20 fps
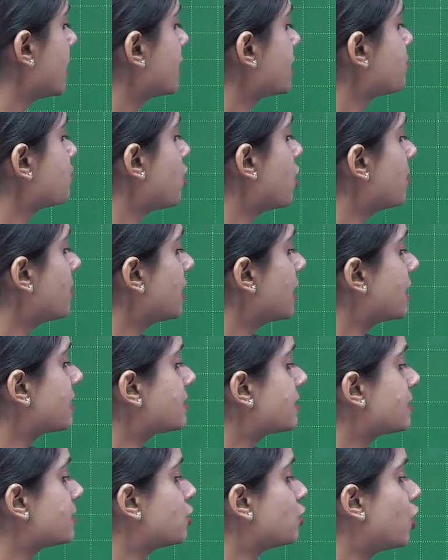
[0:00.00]
it
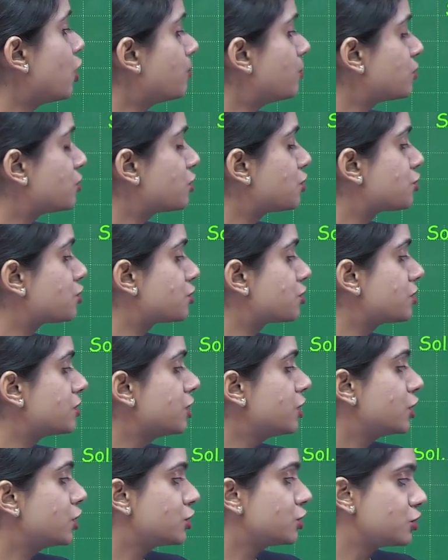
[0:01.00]
mobilizes the
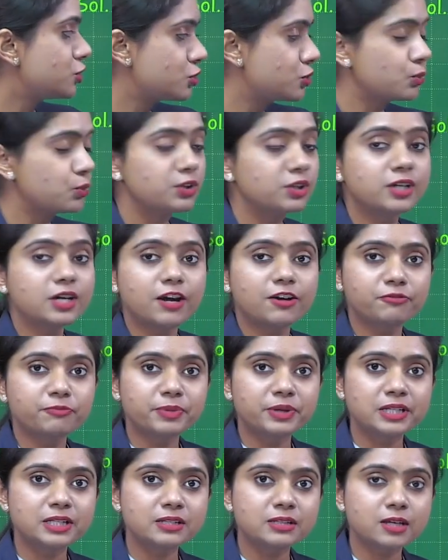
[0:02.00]
opposition to the
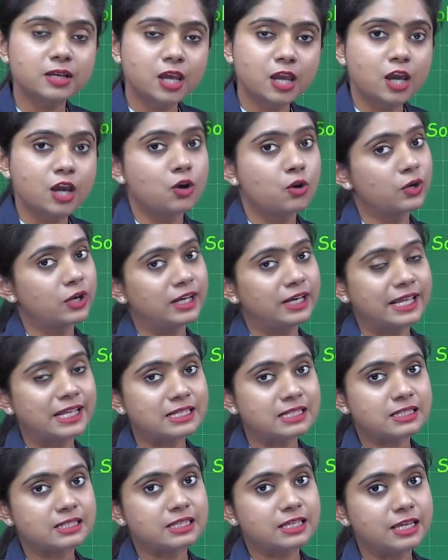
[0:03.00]
government. Okay,
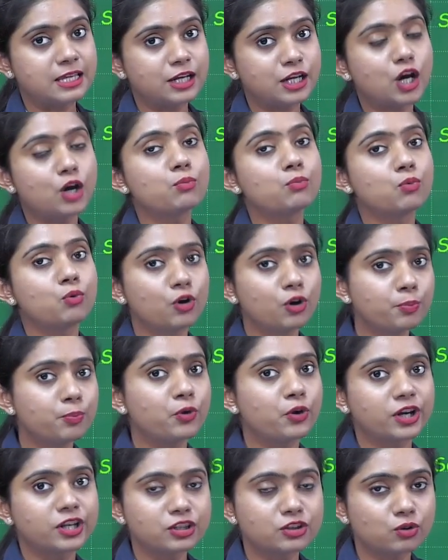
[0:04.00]
let's see now more
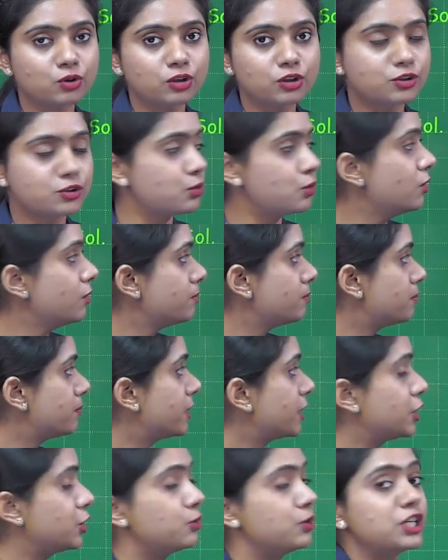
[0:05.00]
points also,
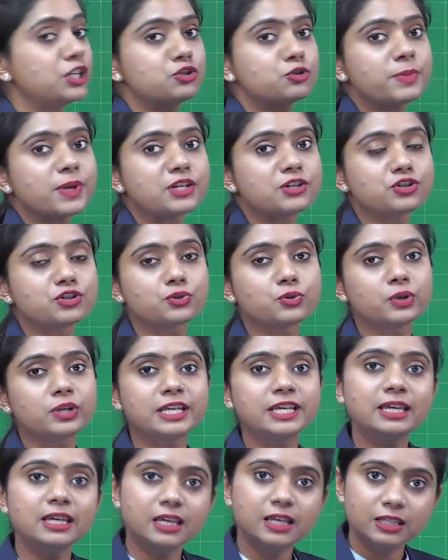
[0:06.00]
but you need to mention
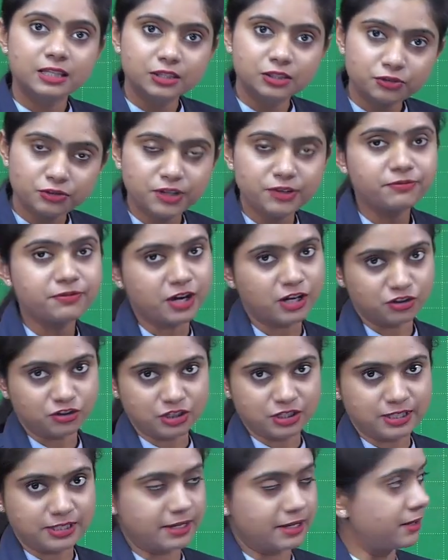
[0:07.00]
only three
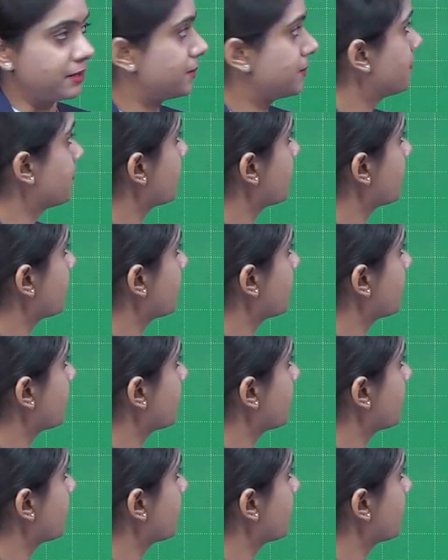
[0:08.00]
functions here.